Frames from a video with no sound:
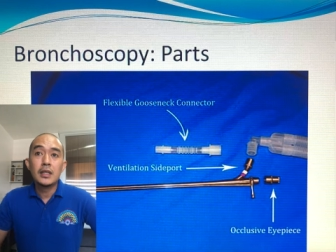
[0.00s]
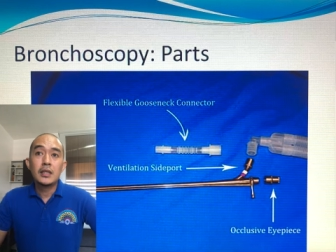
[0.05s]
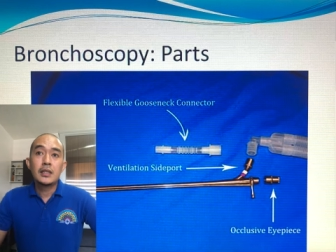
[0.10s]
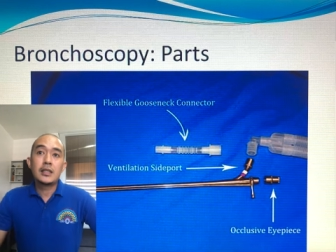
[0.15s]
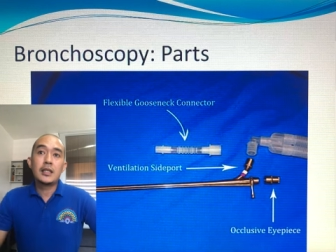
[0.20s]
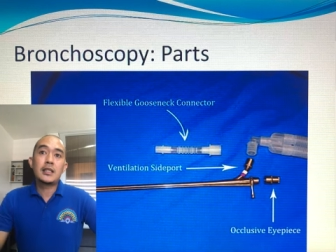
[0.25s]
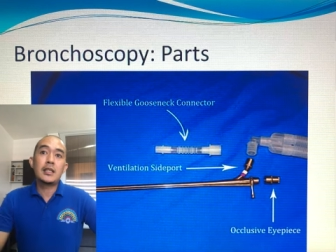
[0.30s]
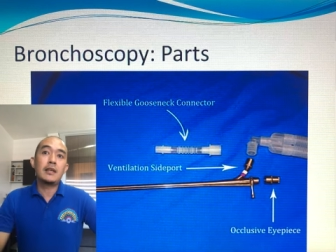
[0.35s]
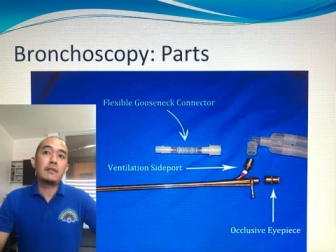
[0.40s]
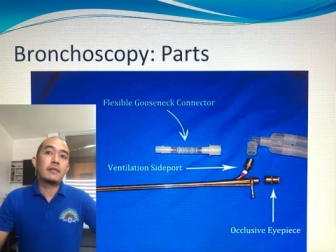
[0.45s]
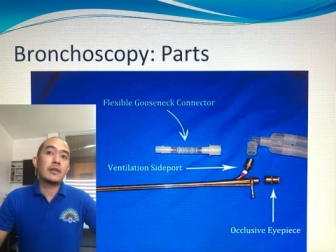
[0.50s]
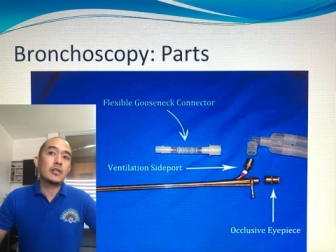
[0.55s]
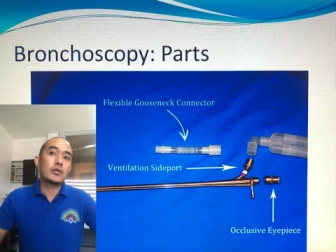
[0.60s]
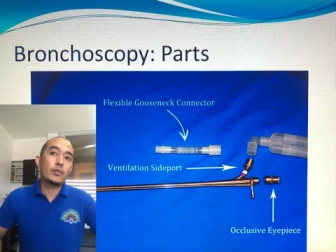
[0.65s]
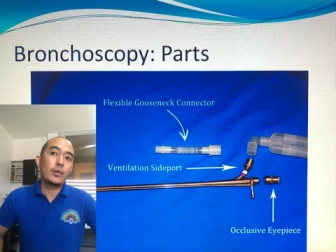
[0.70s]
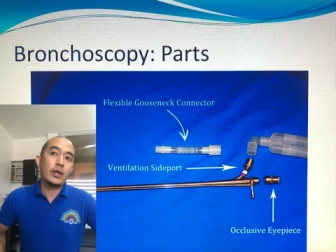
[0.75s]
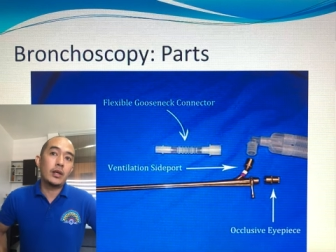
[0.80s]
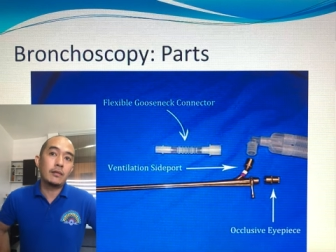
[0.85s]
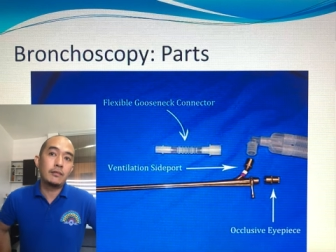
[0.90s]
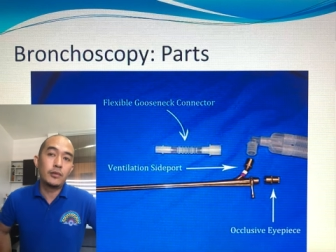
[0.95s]
the safest
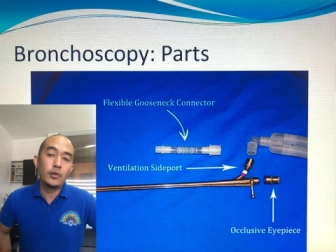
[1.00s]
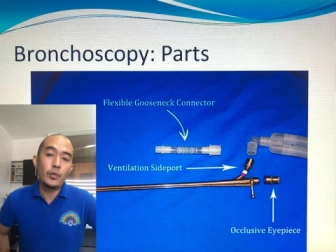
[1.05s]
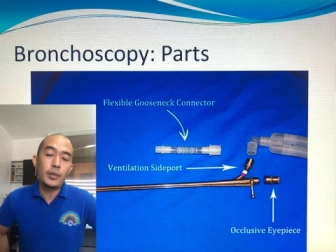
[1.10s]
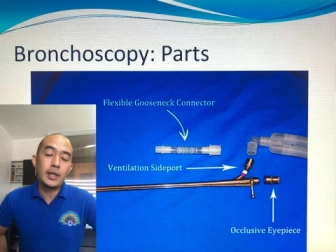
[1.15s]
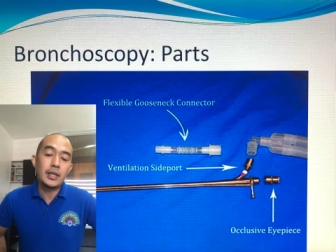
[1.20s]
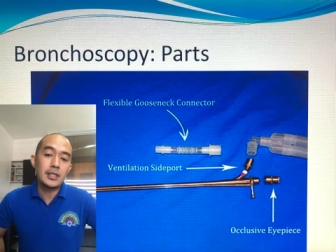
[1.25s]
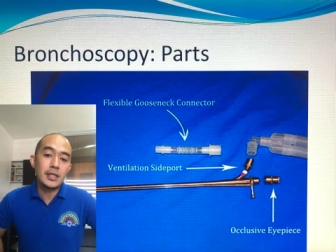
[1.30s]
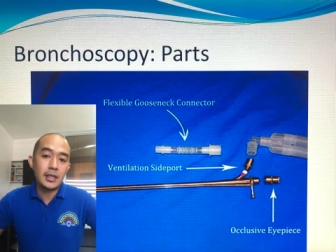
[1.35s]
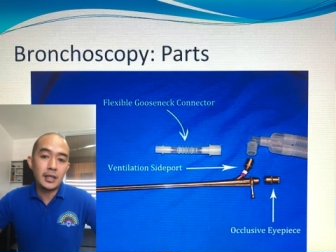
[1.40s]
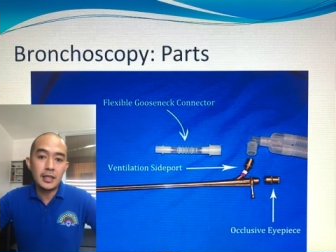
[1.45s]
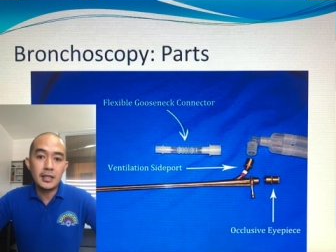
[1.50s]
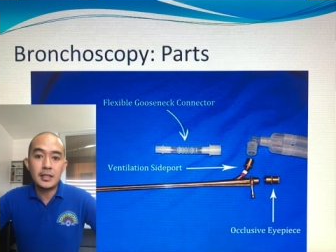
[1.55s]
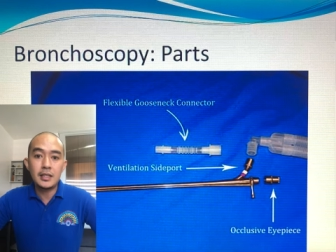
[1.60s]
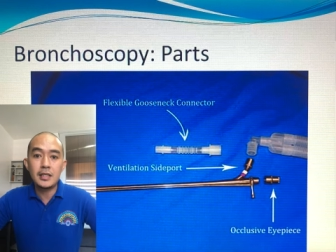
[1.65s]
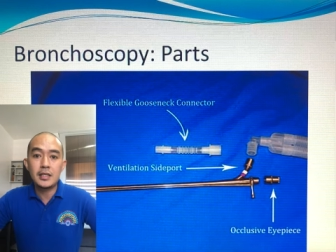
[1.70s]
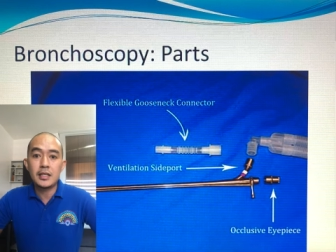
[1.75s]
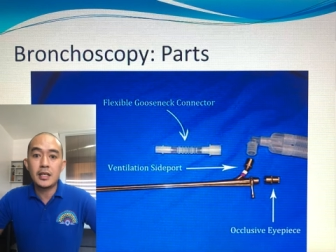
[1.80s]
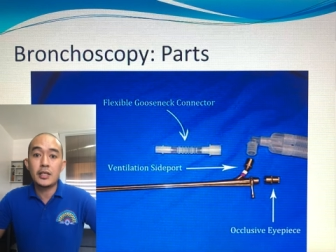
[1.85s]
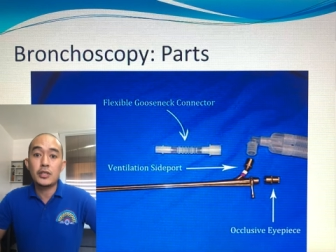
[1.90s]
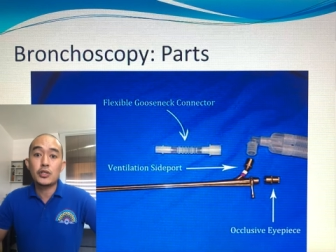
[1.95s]
way of doing general
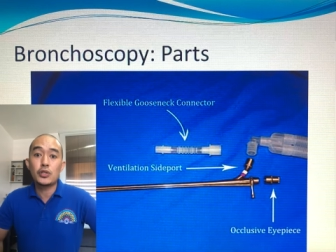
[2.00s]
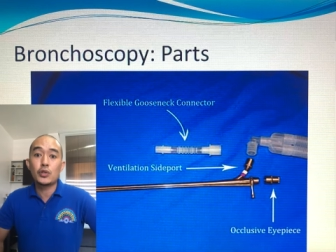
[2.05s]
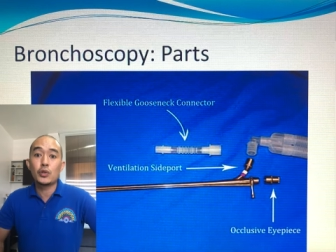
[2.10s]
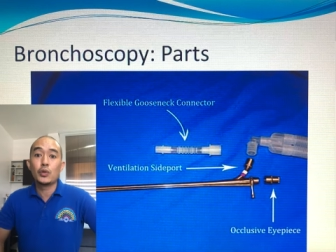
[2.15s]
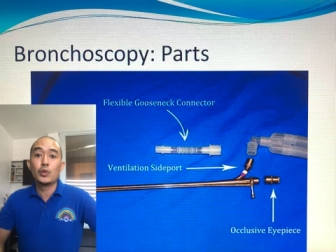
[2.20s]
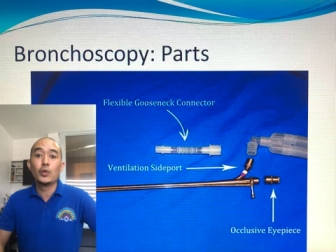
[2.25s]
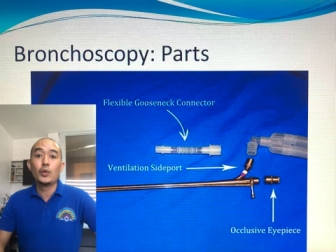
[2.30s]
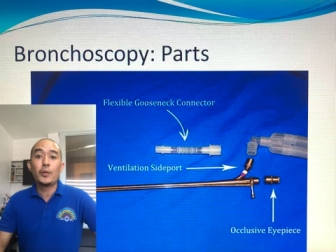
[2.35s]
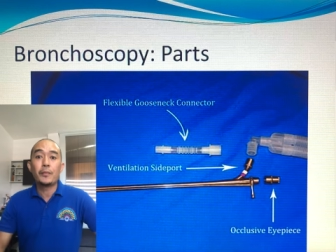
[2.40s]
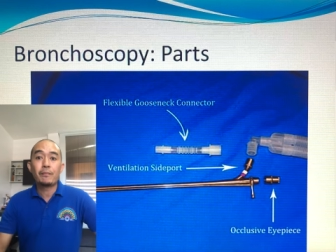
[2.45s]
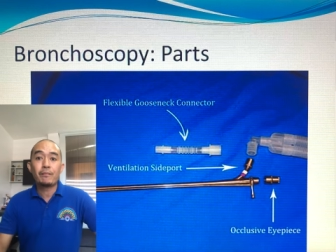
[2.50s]
anesthesia is through